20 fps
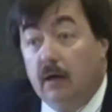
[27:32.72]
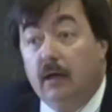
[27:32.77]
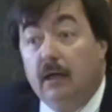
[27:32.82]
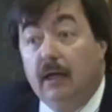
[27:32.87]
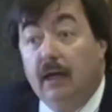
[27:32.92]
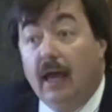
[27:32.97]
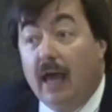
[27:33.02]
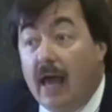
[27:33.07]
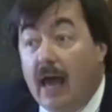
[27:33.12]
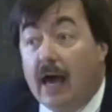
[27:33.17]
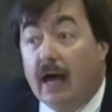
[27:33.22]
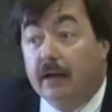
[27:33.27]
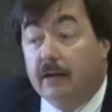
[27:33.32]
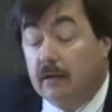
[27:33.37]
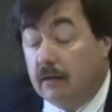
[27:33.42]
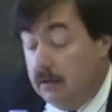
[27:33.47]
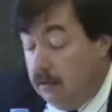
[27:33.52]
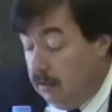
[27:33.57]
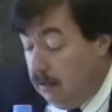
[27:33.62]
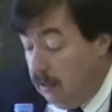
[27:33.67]
Yet,
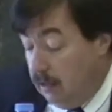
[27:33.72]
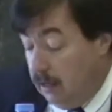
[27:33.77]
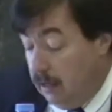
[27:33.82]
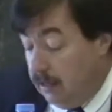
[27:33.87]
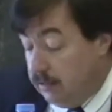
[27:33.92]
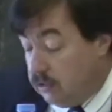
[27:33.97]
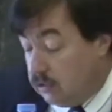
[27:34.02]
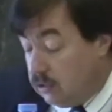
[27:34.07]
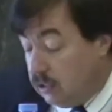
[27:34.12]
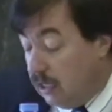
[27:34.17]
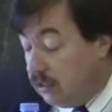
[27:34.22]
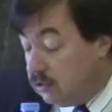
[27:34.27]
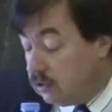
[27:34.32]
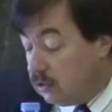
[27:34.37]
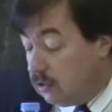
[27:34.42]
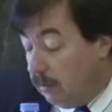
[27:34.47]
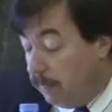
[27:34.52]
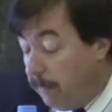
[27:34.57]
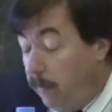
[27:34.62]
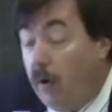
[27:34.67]
since
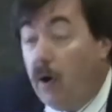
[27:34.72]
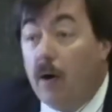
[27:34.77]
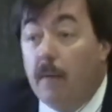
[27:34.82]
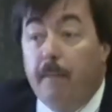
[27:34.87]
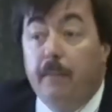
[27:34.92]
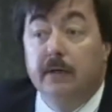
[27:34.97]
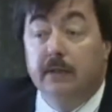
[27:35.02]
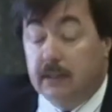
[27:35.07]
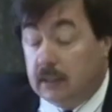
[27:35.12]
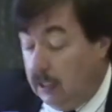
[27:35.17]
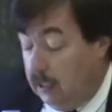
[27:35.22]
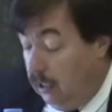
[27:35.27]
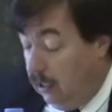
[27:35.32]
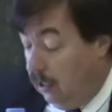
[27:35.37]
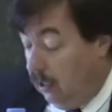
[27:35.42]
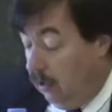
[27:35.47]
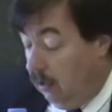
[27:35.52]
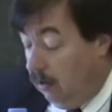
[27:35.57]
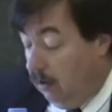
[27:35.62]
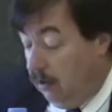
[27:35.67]
the purpose
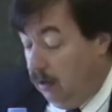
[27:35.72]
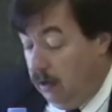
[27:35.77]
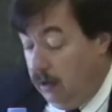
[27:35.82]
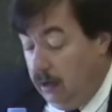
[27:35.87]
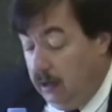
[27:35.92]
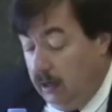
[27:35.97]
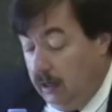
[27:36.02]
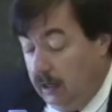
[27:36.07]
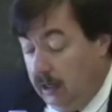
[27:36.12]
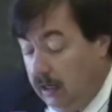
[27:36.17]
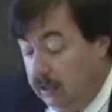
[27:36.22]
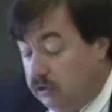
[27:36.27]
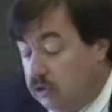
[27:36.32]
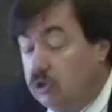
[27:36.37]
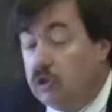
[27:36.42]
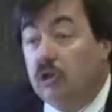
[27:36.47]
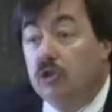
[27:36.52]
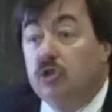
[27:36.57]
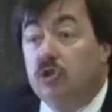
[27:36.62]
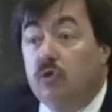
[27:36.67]
here is
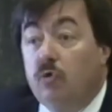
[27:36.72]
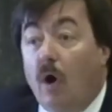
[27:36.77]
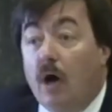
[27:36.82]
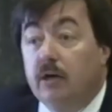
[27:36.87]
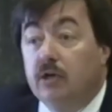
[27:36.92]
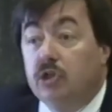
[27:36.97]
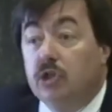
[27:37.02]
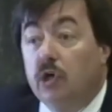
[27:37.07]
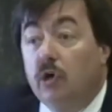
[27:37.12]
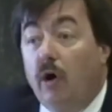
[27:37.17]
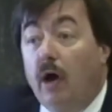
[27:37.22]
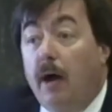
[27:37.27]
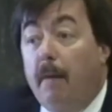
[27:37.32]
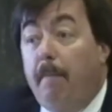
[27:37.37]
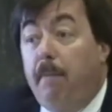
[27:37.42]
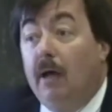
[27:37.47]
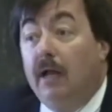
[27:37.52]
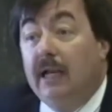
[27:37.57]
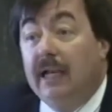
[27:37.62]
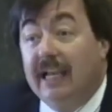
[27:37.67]
to structure a
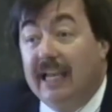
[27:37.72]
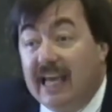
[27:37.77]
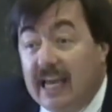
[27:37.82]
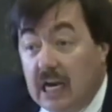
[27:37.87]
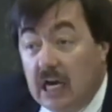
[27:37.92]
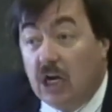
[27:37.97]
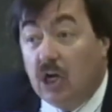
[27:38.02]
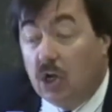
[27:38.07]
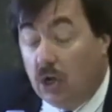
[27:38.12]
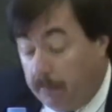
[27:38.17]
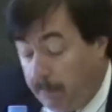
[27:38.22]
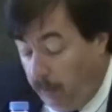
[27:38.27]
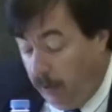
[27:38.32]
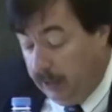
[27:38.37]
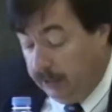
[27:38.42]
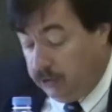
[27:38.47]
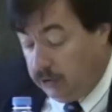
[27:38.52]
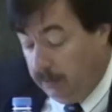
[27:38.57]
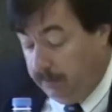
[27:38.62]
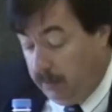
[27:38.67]
political
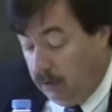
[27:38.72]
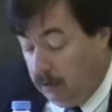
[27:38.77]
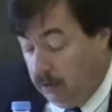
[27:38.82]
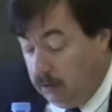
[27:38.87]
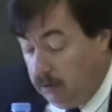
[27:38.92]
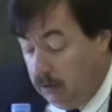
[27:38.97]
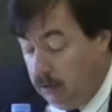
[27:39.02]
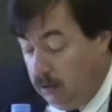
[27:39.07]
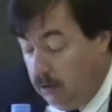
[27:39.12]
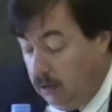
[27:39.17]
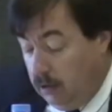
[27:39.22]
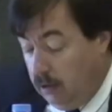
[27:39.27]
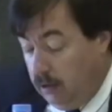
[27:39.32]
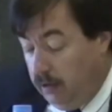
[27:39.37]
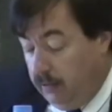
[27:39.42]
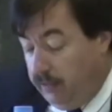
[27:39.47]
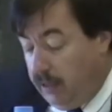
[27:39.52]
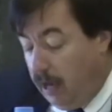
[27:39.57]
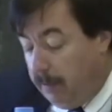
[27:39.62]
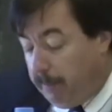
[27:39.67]
principle
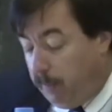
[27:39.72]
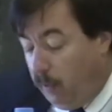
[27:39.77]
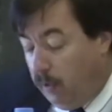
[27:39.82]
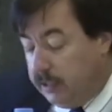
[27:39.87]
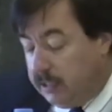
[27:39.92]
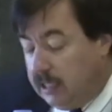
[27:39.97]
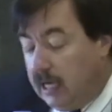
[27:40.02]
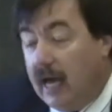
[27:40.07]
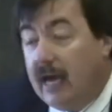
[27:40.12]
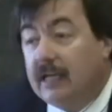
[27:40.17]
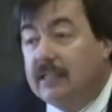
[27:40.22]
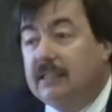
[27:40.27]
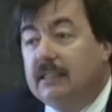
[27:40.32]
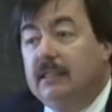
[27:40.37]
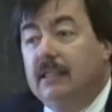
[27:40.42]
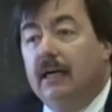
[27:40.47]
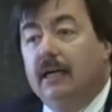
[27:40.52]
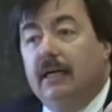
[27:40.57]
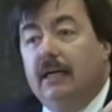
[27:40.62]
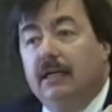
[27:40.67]
that protects
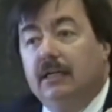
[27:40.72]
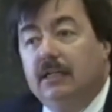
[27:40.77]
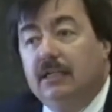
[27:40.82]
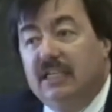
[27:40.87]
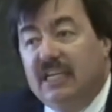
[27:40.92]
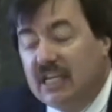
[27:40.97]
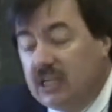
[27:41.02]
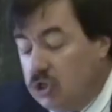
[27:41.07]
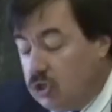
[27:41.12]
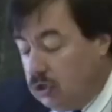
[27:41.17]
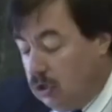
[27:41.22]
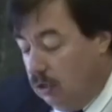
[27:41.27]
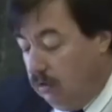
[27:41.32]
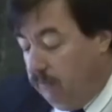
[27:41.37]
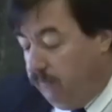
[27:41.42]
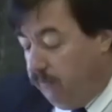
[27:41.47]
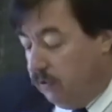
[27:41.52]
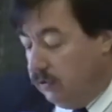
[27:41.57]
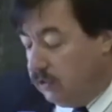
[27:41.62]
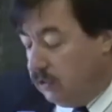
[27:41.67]
the condition
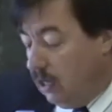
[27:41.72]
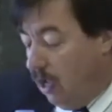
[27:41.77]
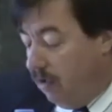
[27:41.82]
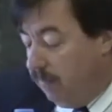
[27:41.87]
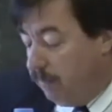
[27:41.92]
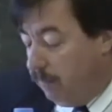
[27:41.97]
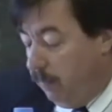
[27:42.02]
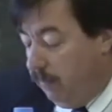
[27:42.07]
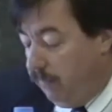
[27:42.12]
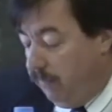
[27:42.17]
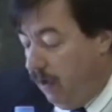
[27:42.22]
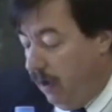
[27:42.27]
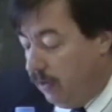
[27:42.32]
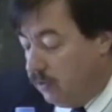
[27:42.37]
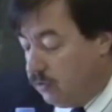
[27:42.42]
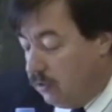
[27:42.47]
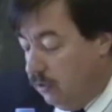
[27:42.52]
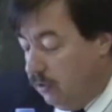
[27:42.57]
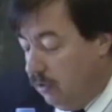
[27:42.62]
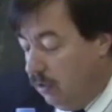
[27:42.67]
for
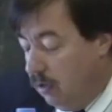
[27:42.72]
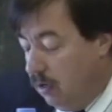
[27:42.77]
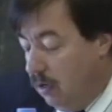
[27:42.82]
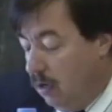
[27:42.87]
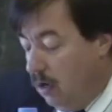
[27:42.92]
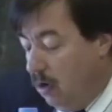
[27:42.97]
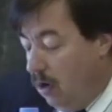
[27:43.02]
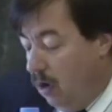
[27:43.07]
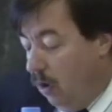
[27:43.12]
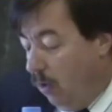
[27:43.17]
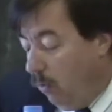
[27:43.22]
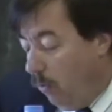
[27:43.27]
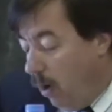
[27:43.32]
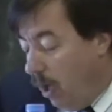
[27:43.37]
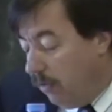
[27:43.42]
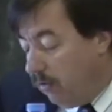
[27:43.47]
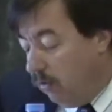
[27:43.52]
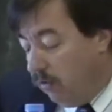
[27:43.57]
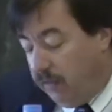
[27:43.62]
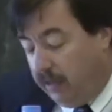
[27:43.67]
self-perfection,
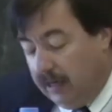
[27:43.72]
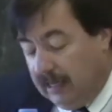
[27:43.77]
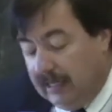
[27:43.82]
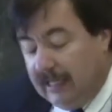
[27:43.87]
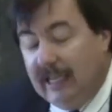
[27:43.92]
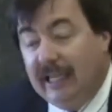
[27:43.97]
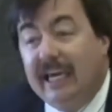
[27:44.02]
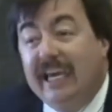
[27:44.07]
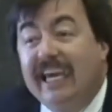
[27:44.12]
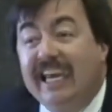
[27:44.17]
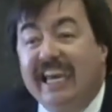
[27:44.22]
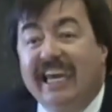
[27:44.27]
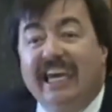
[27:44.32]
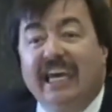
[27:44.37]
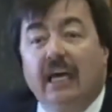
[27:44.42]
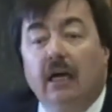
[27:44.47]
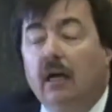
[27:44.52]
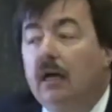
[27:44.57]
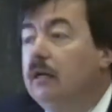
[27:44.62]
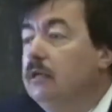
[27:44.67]
rather than
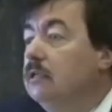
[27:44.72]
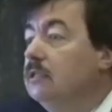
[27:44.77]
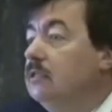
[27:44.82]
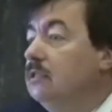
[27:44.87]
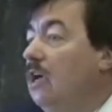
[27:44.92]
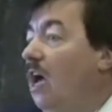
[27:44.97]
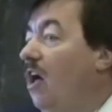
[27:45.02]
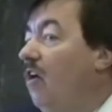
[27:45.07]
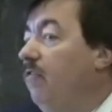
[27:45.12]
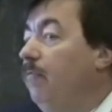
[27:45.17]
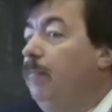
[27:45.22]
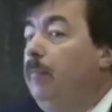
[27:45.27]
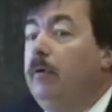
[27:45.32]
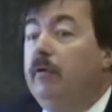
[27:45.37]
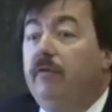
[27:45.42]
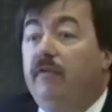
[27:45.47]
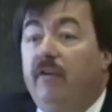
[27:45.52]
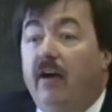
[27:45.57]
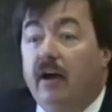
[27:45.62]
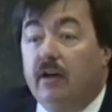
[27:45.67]
leading to
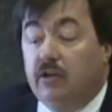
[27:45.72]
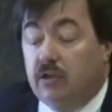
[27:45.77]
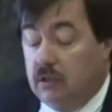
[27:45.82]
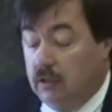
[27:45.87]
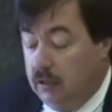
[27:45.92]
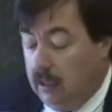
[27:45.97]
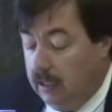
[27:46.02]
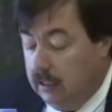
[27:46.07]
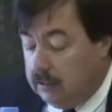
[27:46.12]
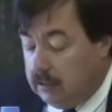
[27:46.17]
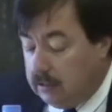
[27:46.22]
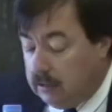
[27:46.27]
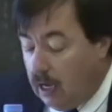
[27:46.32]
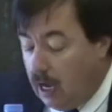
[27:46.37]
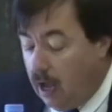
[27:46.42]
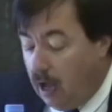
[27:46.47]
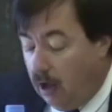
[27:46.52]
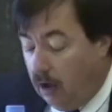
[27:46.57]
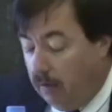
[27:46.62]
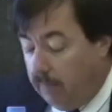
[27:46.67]
self-perfection
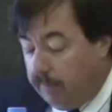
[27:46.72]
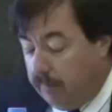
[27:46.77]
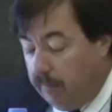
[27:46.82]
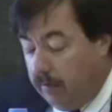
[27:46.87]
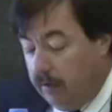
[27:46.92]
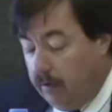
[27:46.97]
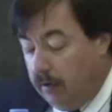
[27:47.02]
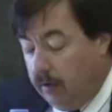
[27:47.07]
itself,